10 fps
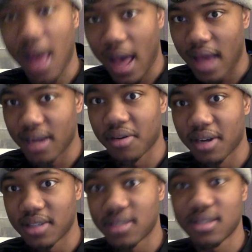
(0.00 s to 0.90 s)
I
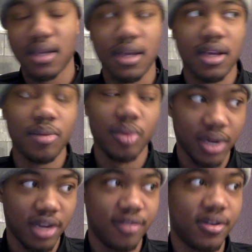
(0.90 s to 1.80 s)
digress, but
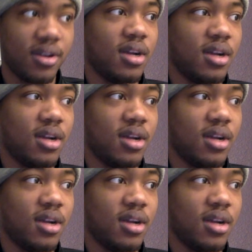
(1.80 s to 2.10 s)
whatever.